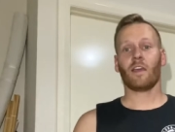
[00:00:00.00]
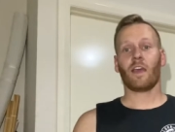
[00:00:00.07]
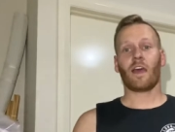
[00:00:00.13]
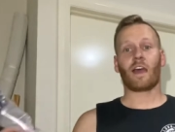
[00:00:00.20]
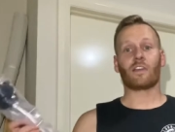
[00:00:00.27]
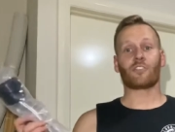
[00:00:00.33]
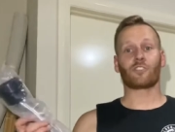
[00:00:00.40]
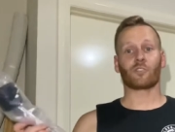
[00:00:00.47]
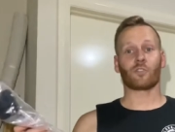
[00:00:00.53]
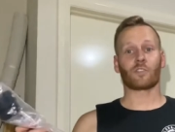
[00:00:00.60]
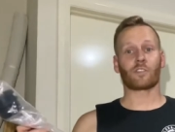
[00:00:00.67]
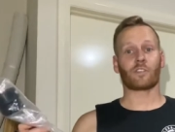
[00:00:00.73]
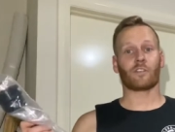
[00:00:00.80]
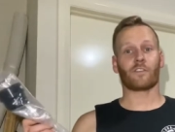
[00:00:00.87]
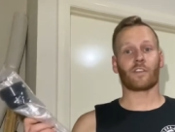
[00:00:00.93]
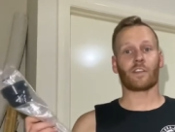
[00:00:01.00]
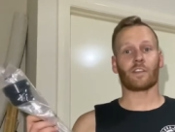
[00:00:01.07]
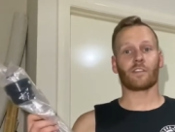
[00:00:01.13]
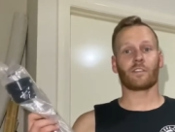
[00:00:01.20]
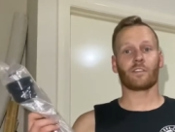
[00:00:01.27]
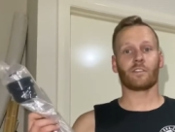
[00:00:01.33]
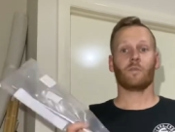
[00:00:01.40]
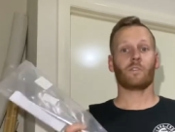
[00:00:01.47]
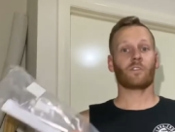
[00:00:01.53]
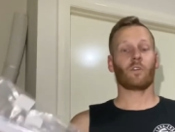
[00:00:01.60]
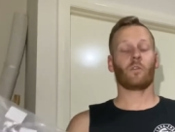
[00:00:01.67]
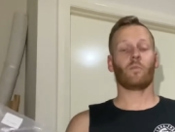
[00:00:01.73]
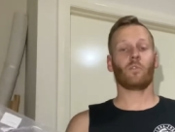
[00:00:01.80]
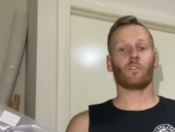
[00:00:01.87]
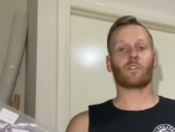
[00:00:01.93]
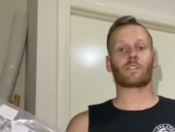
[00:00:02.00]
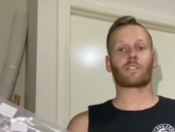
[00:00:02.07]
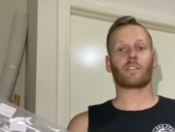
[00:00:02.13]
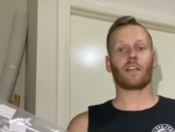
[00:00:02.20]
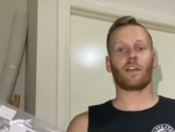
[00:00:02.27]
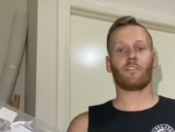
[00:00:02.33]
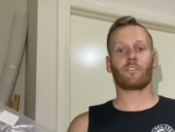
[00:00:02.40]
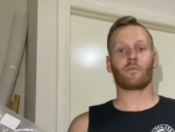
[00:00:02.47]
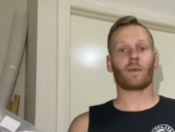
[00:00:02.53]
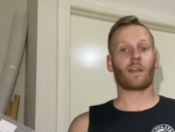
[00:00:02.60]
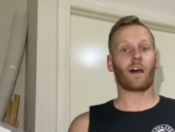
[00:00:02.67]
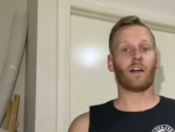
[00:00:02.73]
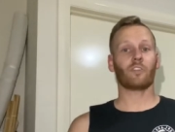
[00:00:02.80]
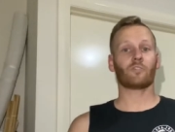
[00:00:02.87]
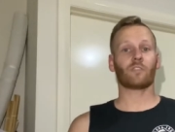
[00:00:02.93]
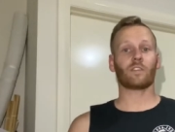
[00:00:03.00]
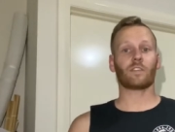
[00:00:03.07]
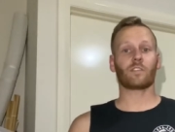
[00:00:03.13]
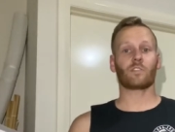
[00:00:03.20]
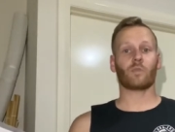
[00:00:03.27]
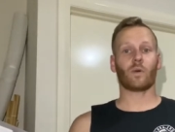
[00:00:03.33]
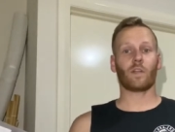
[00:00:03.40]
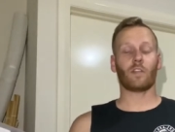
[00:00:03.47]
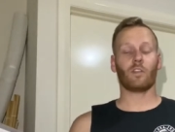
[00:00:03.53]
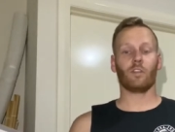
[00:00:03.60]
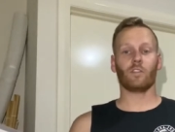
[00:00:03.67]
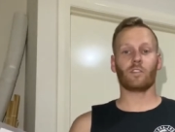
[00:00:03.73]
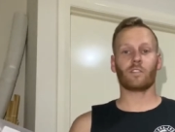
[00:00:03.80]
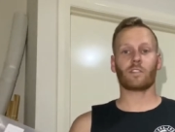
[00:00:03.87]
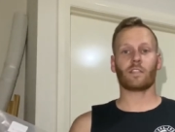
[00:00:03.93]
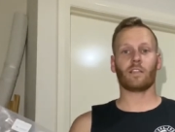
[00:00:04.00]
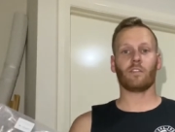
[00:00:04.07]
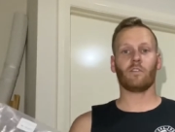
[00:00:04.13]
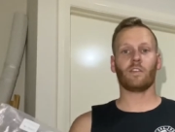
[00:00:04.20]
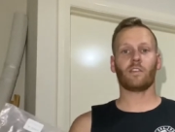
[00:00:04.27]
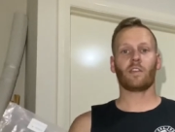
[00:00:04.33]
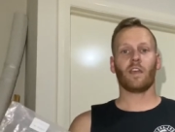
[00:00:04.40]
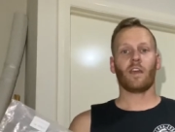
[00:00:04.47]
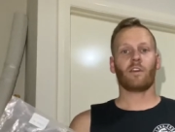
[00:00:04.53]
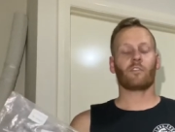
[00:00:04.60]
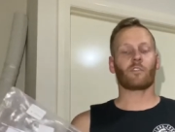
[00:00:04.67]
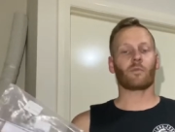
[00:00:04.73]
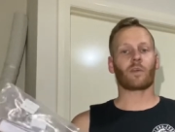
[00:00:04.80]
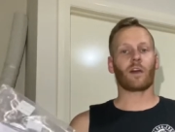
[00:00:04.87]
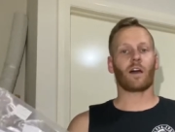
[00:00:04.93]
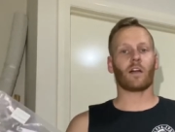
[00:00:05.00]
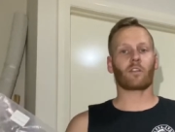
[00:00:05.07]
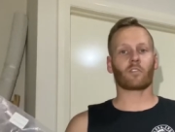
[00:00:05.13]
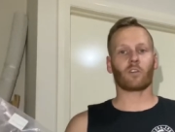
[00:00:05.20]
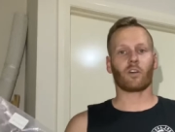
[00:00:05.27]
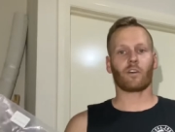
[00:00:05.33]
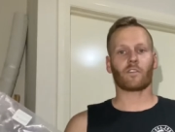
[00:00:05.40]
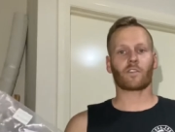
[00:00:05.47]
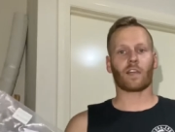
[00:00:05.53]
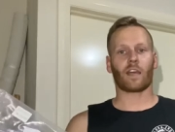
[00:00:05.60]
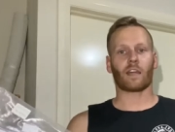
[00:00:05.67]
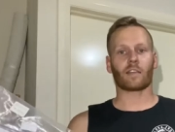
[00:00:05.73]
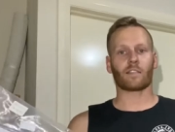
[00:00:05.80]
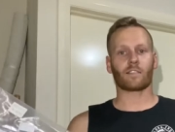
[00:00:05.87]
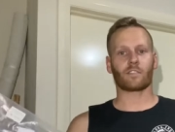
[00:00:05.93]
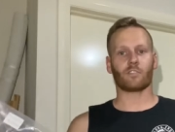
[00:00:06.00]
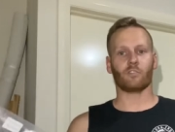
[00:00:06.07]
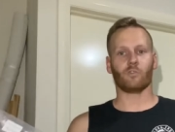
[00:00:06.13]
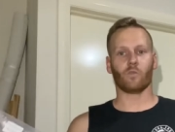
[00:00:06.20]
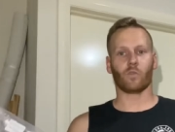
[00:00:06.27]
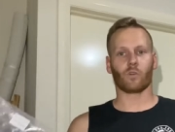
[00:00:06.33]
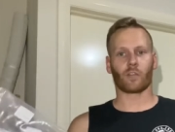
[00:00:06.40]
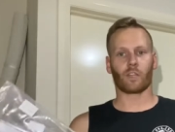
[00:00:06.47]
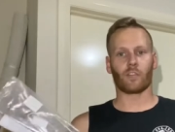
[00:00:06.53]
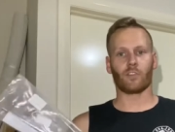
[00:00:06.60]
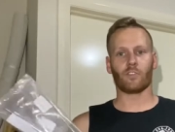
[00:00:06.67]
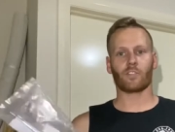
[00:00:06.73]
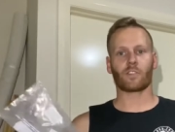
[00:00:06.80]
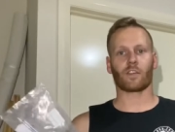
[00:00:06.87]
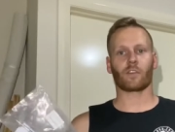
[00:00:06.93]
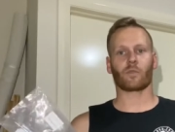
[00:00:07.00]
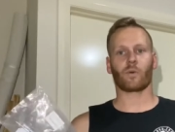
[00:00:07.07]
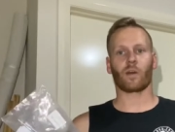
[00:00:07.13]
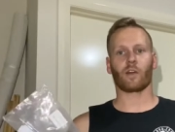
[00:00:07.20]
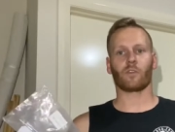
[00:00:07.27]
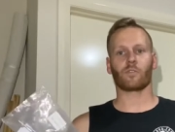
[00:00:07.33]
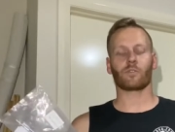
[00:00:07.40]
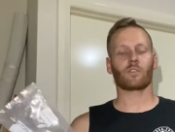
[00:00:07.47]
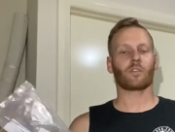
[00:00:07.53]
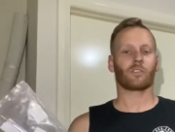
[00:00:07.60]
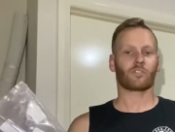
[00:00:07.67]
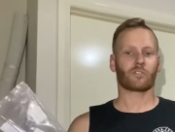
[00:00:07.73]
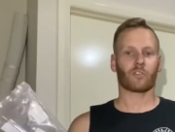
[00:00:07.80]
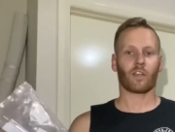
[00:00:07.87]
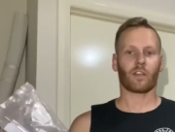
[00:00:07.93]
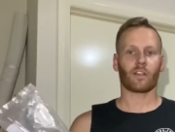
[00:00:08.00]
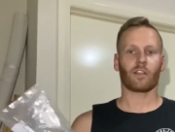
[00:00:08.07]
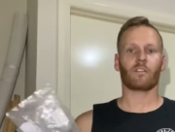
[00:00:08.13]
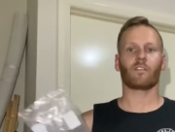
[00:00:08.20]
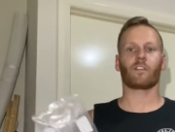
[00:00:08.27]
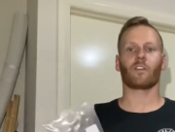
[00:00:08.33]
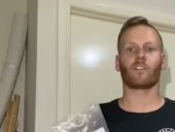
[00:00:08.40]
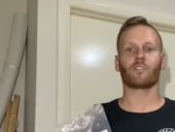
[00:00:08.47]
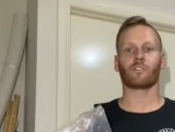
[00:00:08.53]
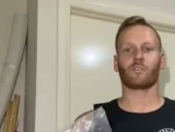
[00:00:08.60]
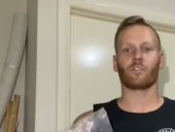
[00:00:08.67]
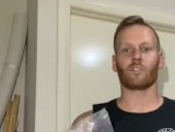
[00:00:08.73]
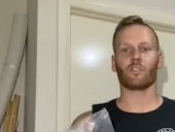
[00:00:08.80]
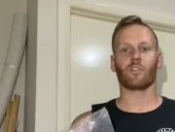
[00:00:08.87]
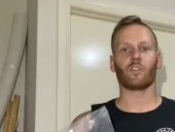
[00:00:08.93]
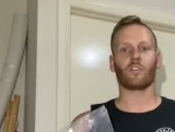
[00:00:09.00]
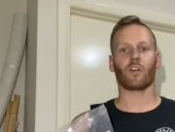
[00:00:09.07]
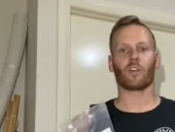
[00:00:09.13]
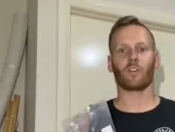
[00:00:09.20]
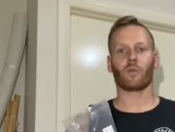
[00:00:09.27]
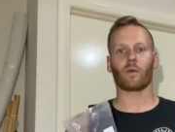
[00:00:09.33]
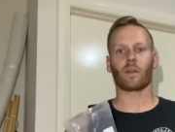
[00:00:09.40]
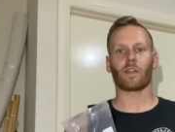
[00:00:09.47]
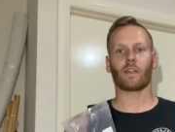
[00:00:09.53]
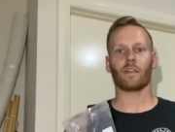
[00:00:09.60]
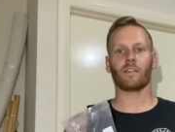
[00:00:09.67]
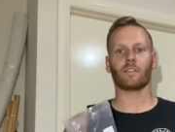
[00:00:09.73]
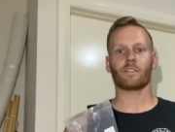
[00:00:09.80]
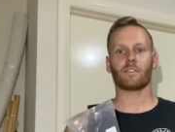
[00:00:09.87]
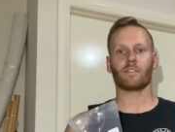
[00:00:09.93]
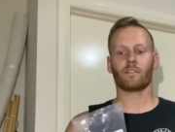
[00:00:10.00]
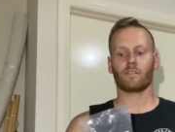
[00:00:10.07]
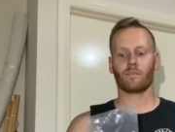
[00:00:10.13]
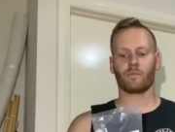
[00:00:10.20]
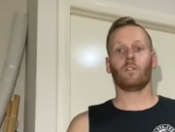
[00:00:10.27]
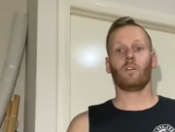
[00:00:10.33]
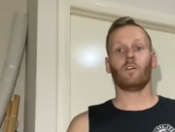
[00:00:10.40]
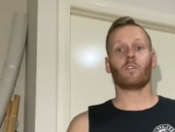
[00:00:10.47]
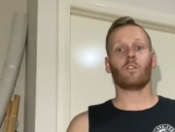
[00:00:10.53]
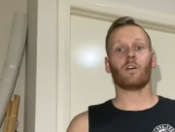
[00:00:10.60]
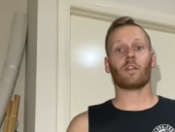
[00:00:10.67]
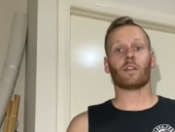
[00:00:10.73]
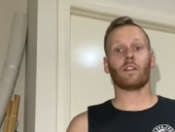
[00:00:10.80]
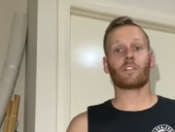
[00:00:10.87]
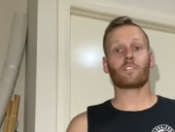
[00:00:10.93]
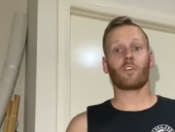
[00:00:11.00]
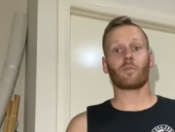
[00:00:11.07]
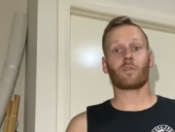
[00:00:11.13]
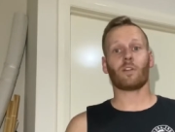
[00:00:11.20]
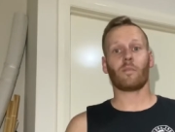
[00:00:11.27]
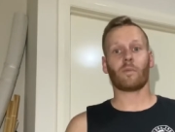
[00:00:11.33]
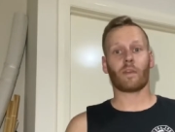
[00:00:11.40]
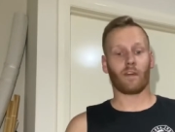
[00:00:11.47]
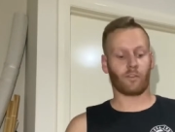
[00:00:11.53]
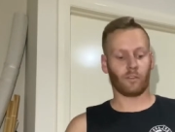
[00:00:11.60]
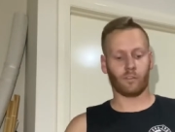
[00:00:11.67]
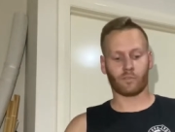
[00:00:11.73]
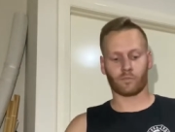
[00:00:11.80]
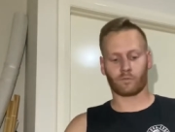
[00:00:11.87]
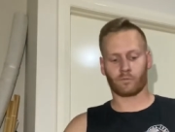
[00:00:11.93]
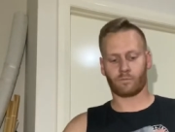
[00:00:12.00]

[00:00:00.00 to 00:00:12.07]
a short shift kit. So I bought this today for about $120, delivered from Carcraft at Silverwater in New South Wales, Australia, for those of you who don't know where that is. All right, let's open it up and have a look.